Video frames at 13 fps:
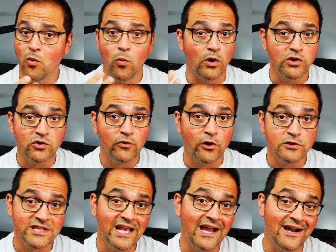what
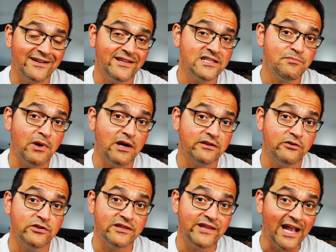was the hardest part
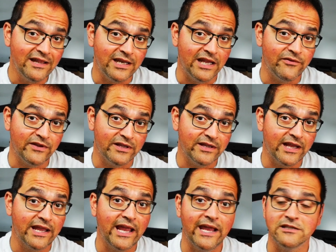of the deadlift in
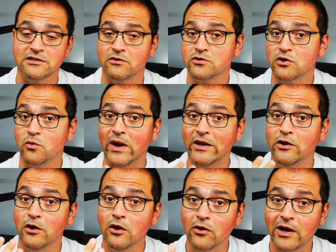that case? So when
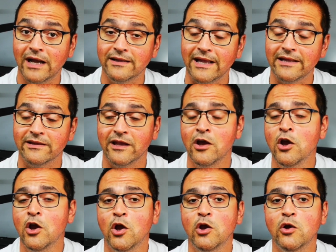you look at it,
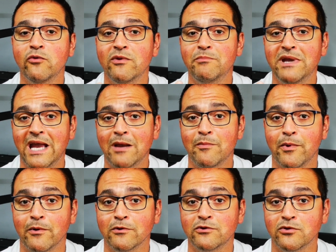you will be
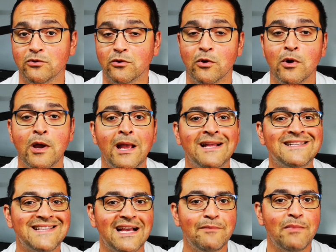able to
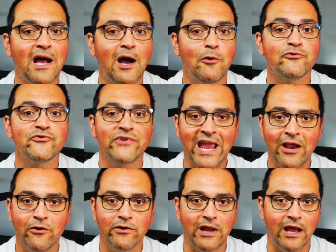somehow
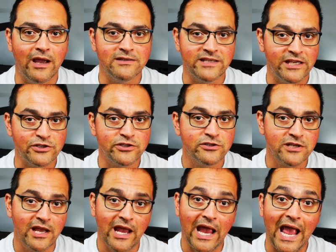recognize issues
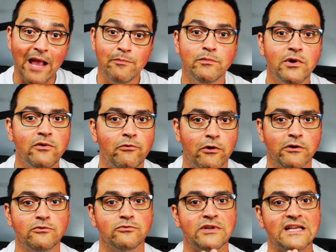and move
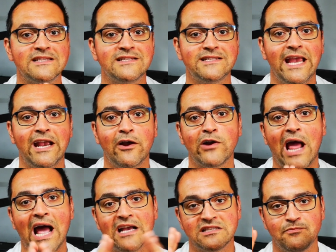on to the second
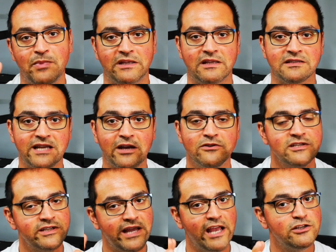aspect, the second
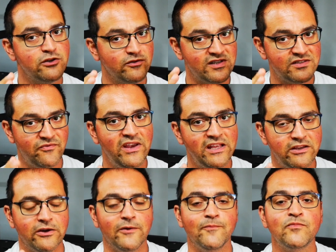stage of this
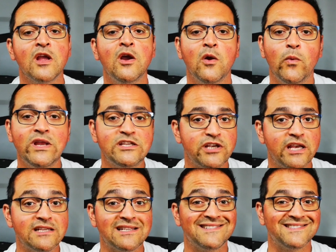video, which
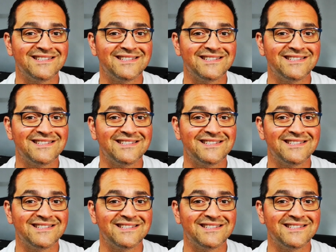is